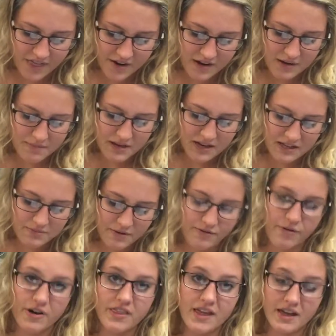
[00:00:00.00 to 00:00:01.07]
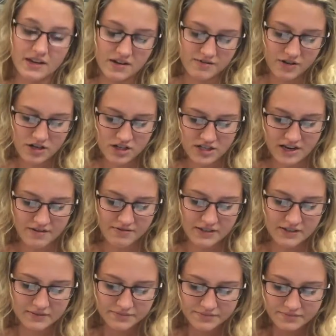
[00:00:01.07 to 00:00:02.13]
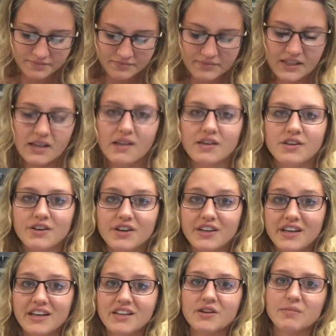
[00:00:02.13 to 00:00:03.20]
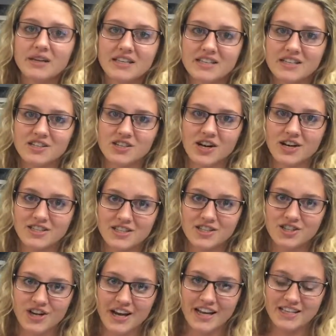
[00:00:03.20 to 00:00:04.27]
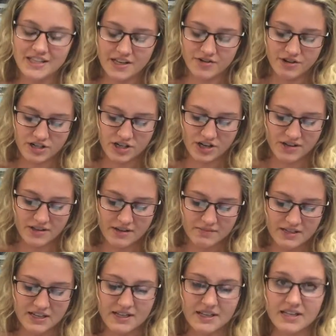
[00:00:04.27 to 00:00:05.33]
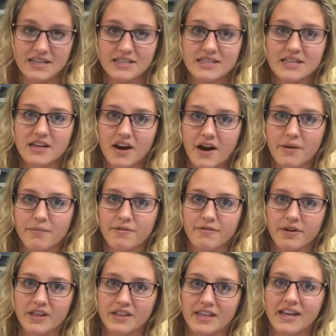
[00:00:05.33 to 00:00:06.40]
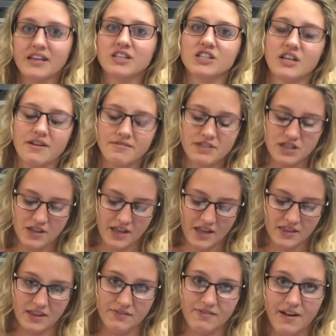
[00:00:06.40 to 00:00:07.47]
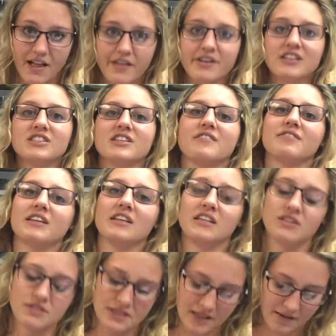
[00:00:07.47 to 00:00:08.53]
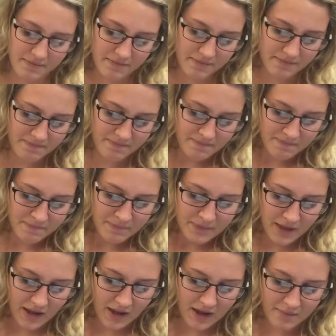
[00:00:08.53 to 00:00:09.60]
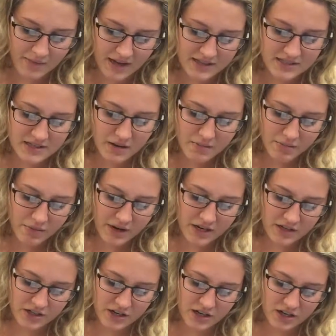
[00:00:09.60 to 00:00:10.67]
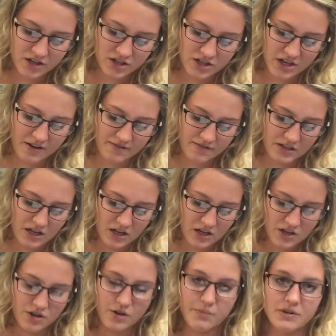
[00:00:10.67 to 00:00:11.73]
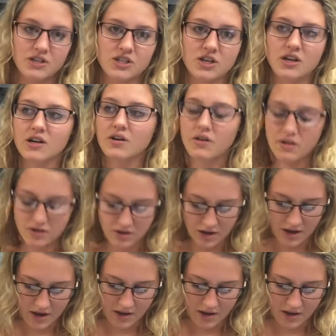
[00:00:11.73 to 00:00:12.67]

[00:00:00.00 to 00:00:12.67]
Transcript: 30 minutes before the end of your shift, you'll clean your mixing jars and trays and return them to the ECR before the next shift so that the following shift can use them. At some point during your shift, you'll be sure to